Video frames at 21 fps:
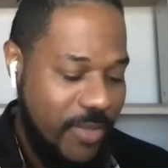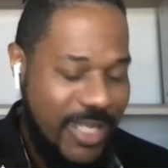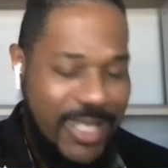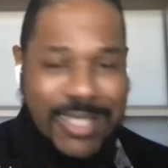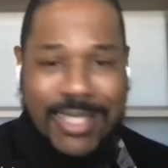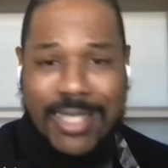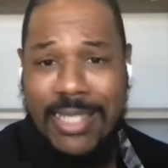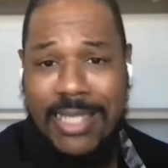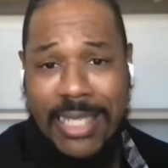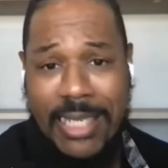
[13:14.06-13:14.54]

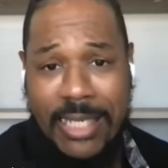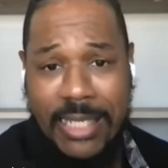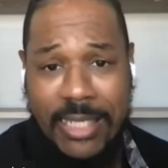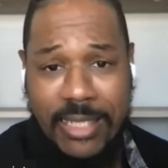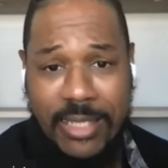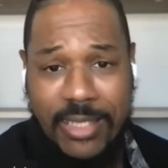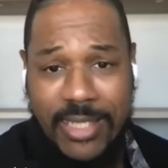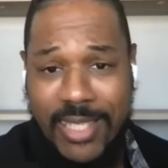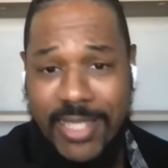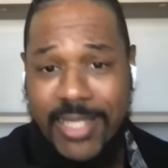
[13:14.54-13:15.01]

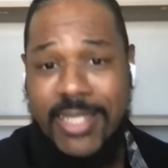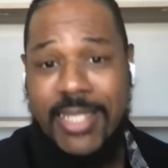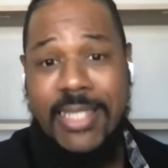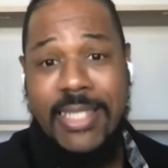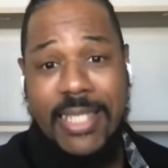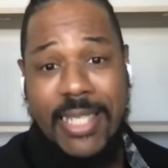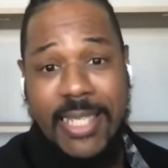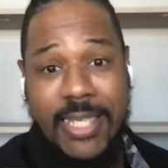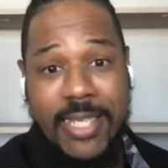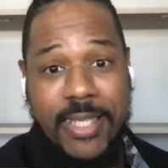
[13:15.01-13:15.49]

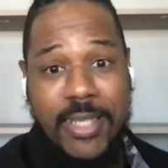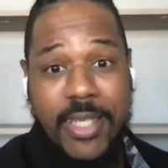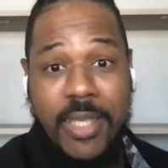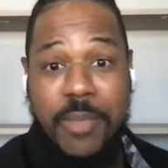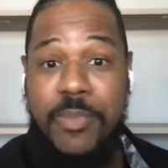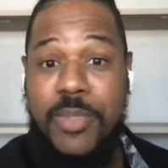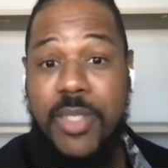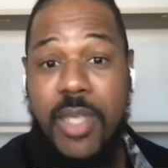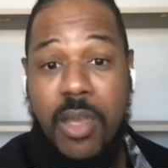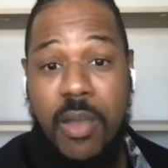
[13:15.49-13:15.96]

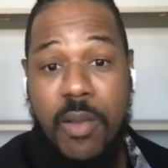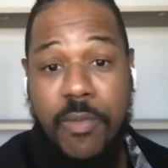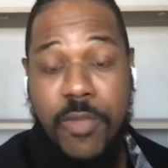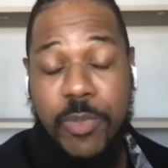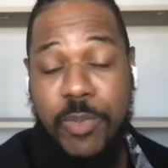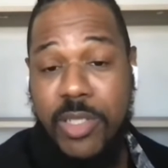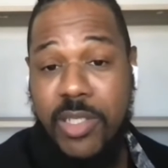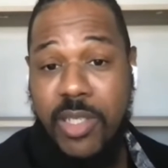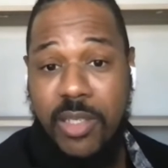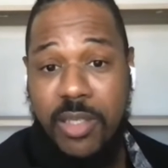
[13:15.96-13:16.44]
distancing
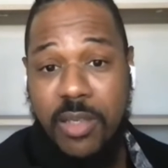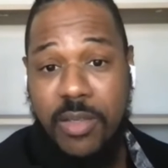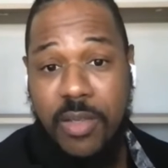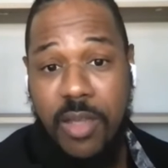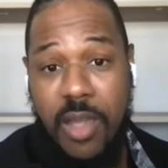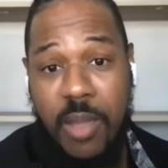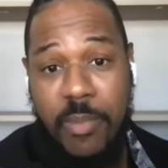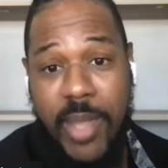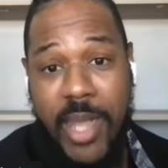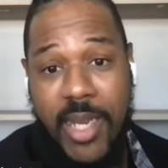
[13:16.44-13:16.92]
themselves,
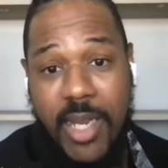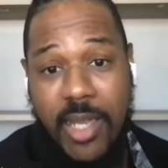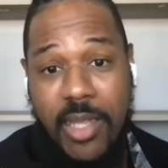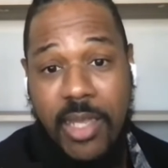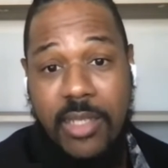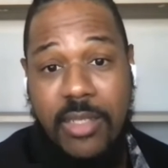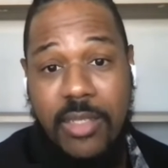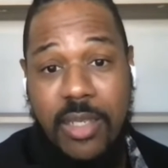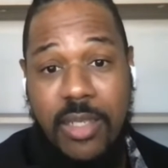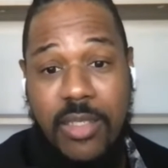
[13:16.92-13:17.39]
particularly
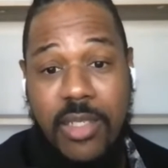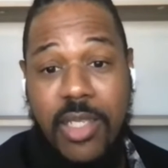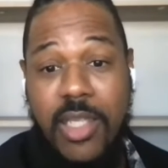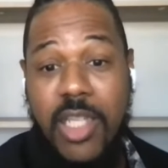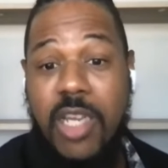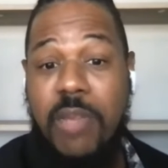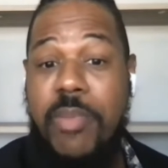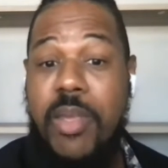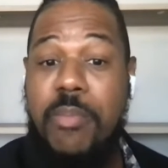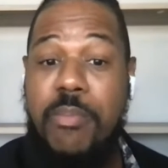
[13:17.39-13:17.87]
adolescents,
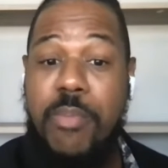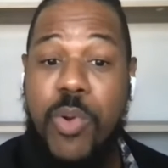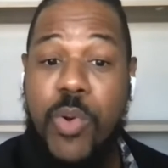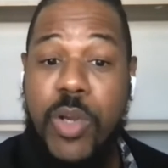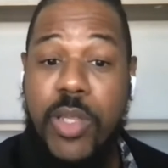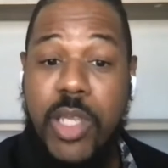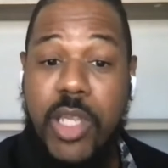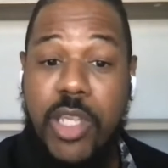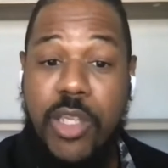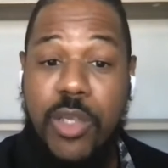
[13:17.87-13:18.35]
a little bit
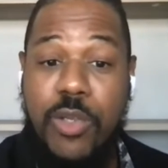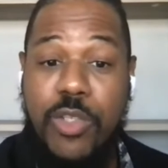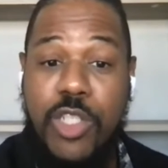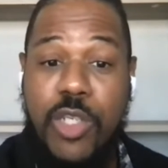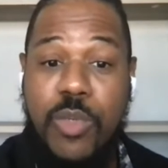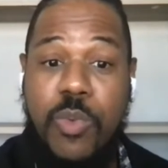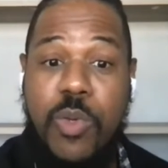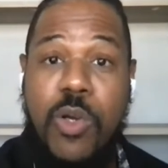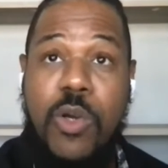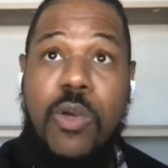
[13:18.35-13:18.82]
more than
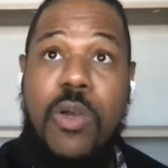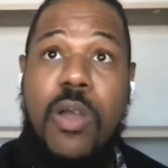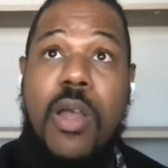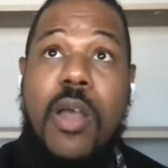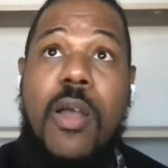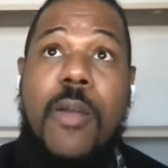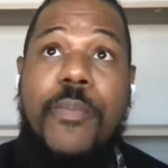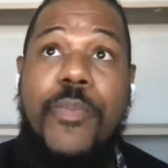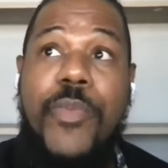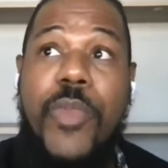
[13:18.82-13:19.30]
usual,